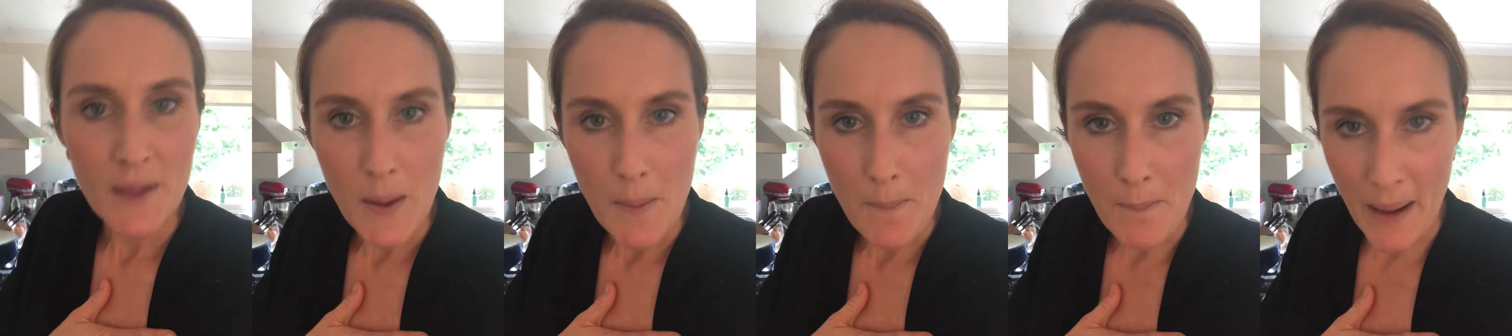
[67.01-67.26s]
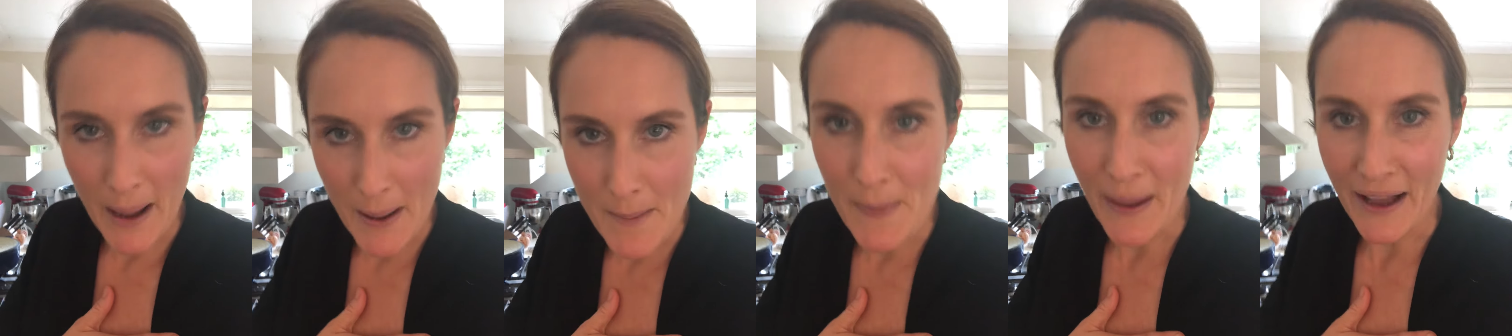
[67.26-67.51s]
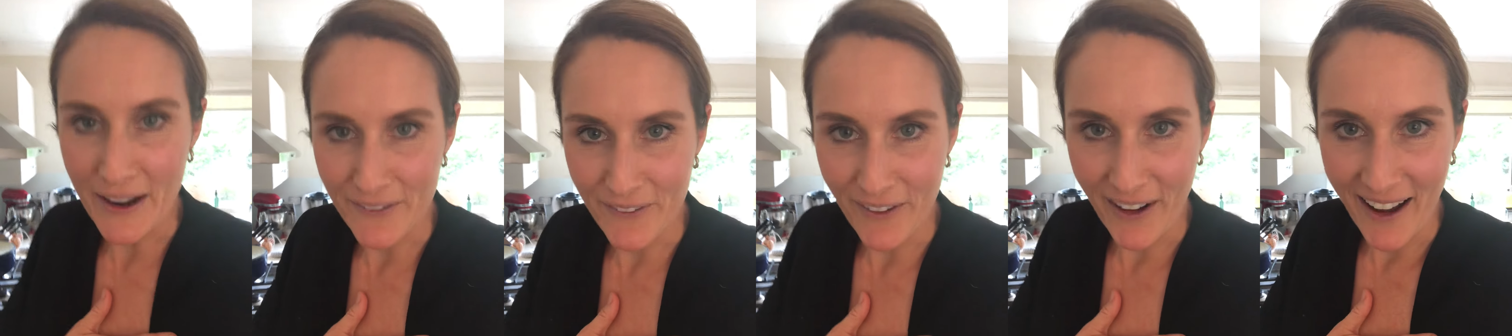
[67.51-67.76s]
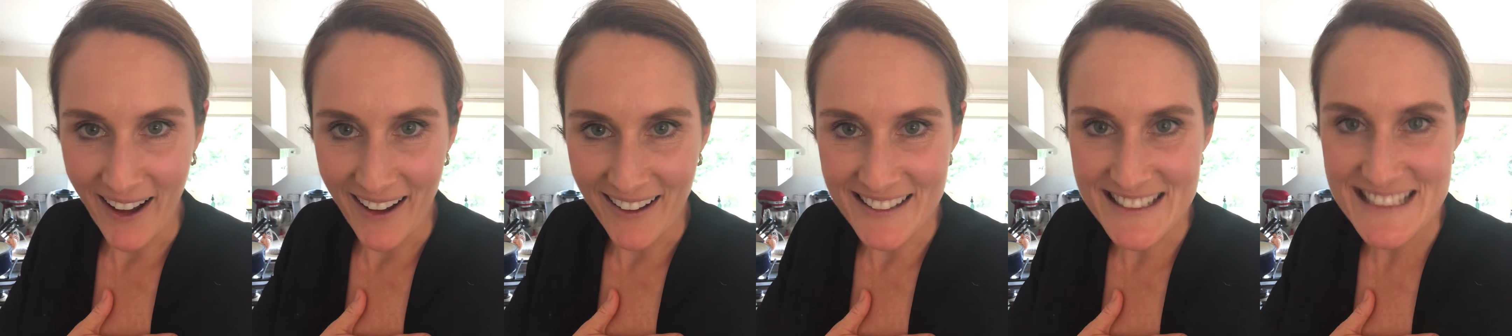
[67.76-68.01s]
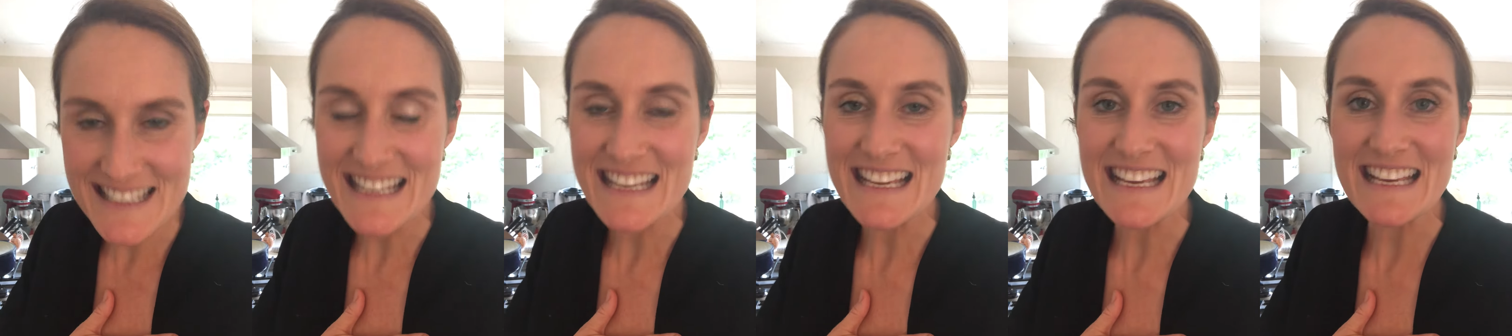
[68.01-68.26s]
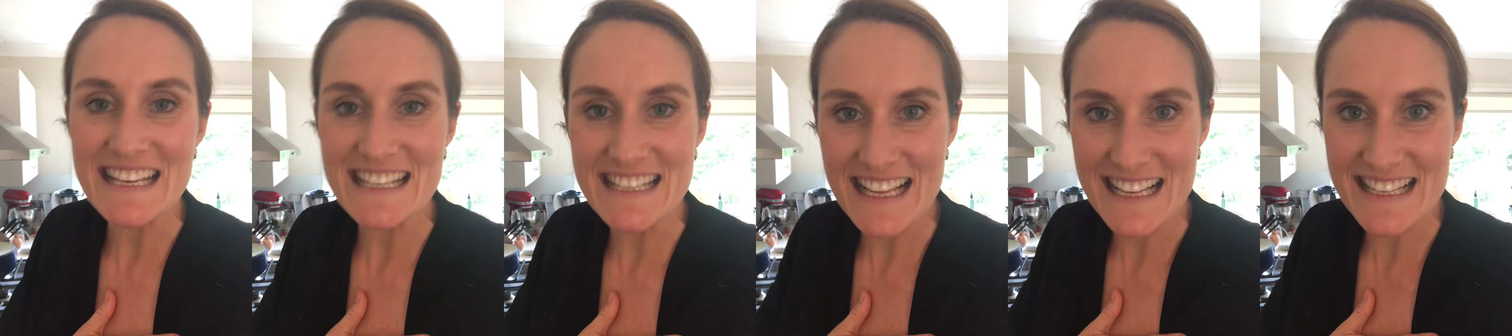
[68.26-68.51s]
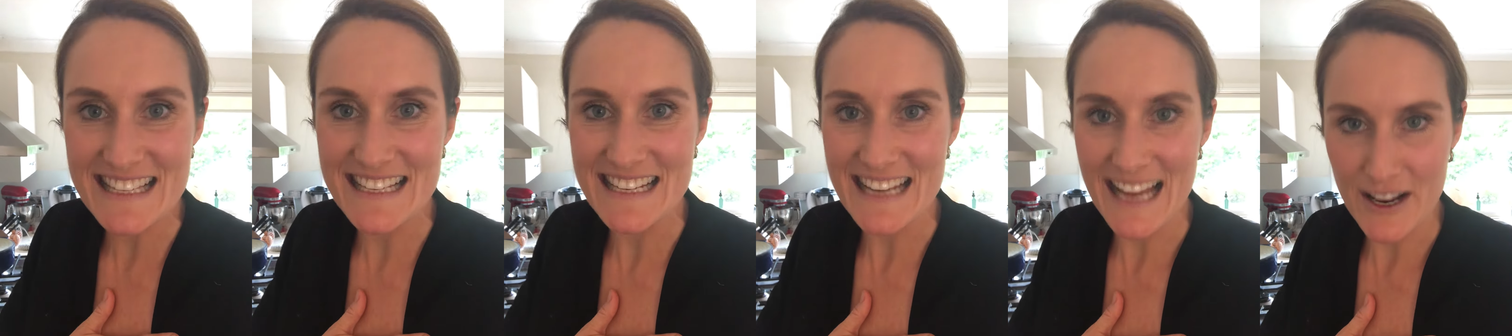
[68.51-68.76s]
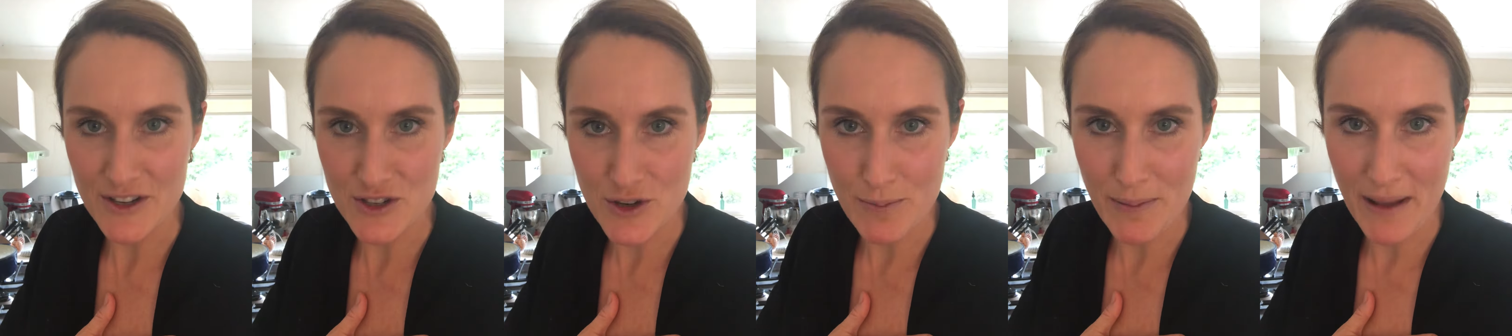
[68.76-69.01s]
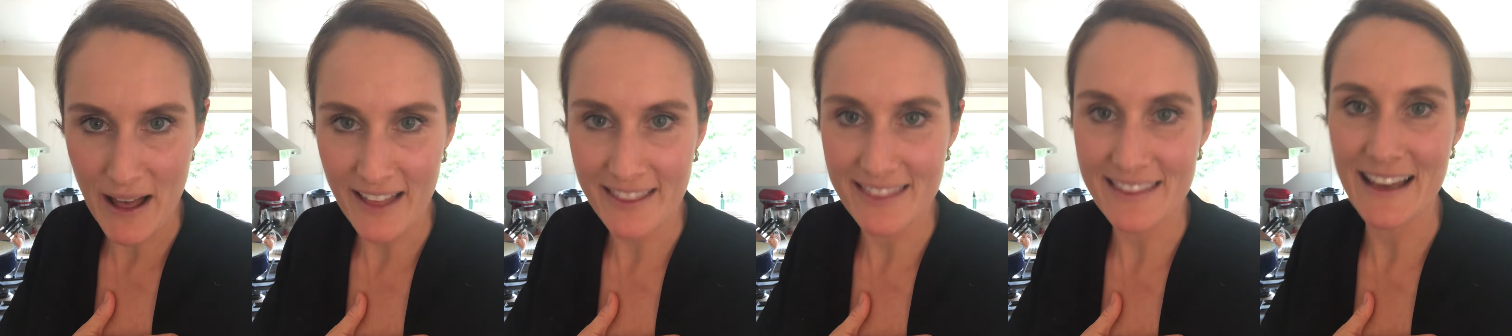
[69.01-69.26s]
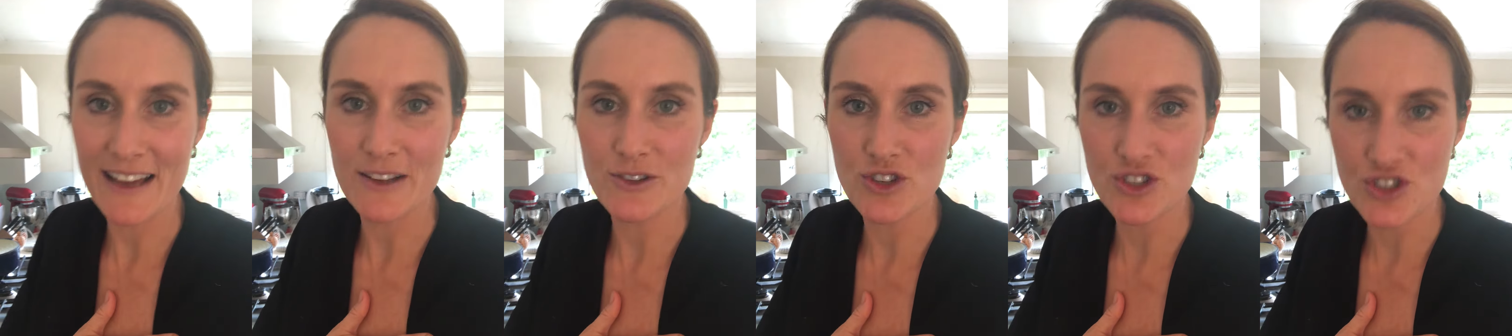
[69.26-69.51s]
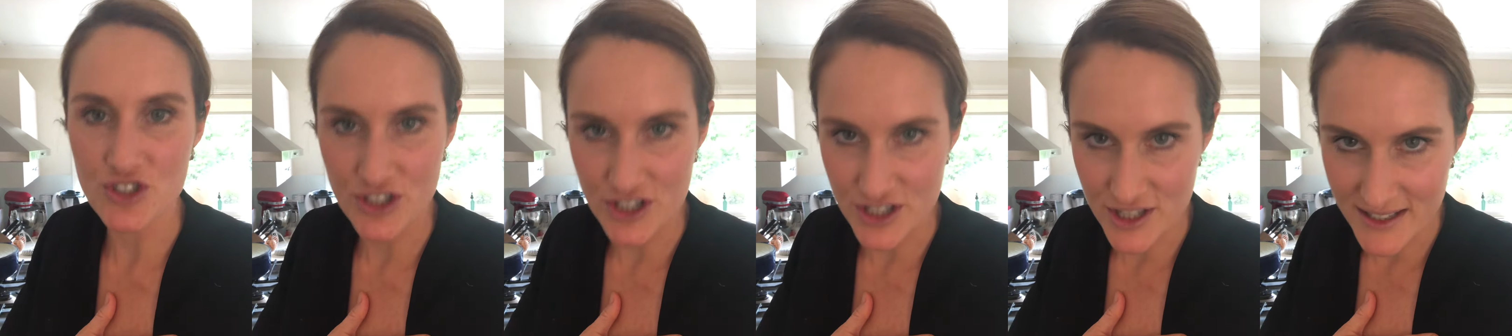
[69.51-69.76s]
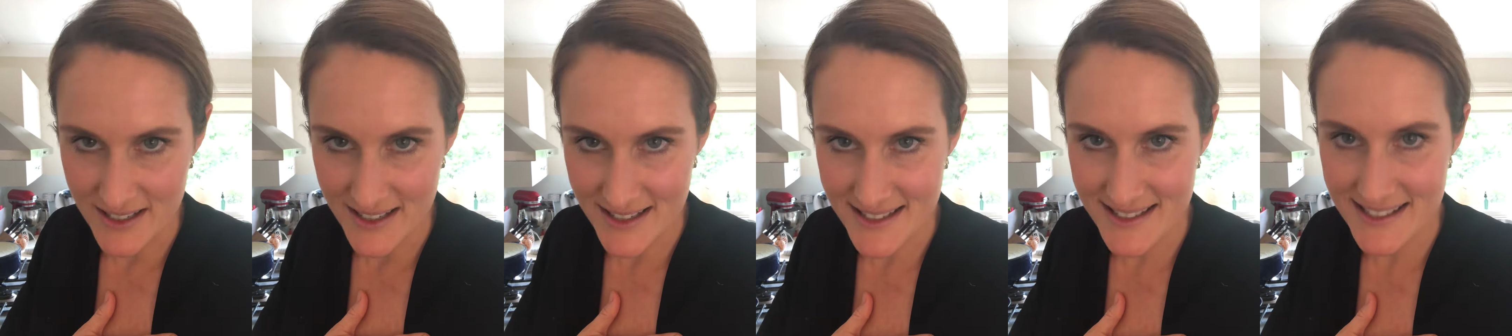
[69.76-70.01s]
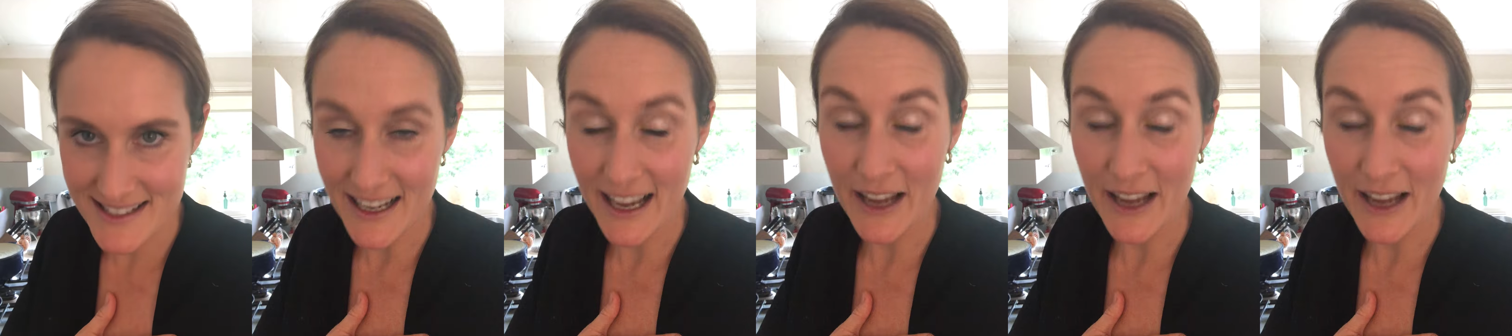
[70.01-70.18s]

My background is as a naturopath and nutritionist.